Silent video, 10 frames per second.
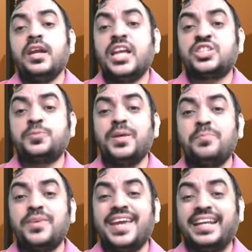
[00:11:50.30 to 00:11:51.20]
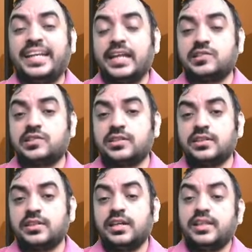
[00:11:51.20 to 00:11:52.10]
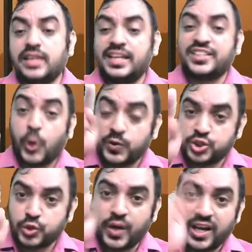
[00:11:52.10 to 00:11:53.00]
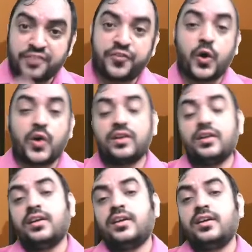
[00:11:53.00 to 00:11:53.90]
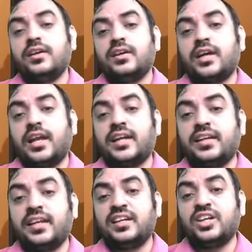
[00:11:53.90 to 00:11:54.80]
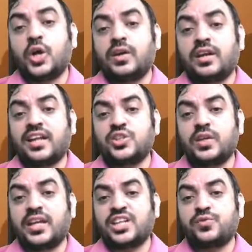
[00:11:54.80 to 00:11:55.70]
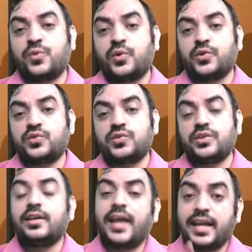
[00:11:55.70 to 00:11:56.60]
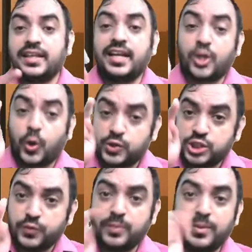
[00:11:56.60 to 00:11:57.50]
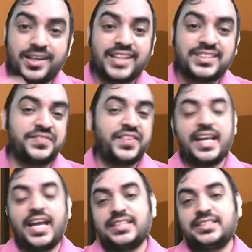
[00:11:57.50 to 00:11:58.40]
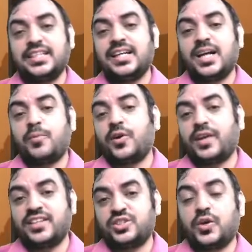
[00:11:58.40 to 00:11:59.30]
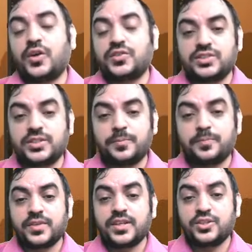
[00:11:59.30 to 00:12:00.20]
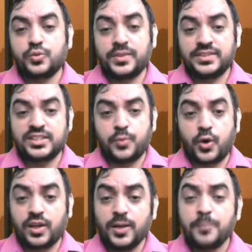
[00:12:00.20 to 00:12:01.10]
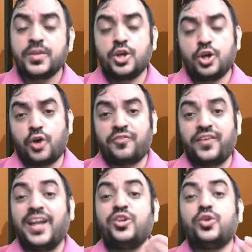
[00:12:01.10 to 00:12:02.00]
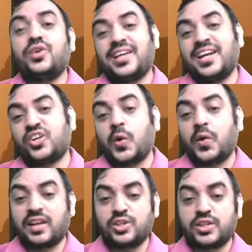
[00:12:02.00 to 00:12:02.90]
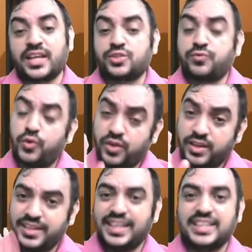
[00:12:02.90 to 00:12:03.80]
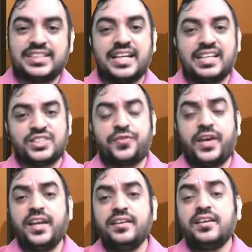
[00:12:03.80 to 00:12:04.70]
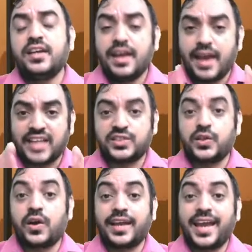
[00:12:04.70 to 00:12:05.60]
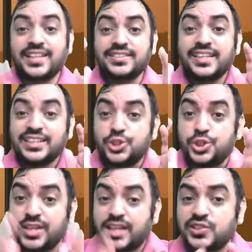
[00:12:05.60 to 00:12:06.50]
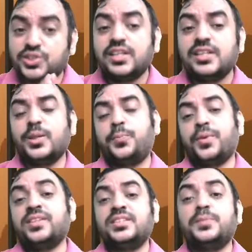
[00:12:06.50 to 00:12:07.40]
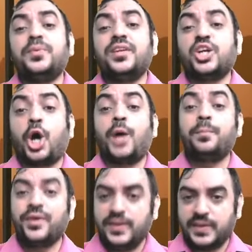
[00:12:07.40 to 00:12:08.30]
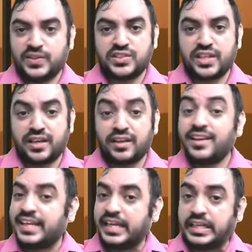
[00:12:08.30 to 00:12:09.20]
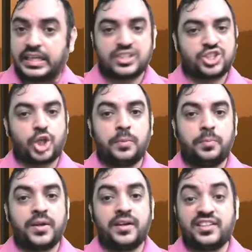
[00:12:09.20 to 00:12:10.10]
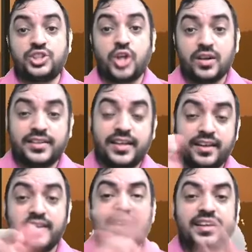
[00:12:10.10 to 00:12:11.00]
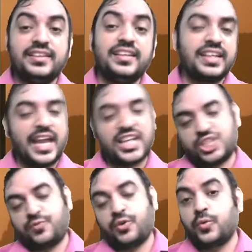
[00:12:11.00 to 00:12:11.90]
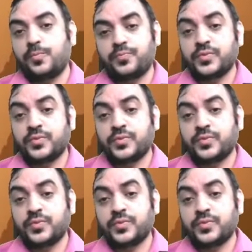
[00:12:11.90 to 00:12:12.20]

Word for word: SPPI test. That is also held for collecting contractual cash flows and that also will be classified as amortized cost. So business model, of held to collect contractual cash flow is satisfied as long as just the principal component is there, interest component is not there in the cash flow.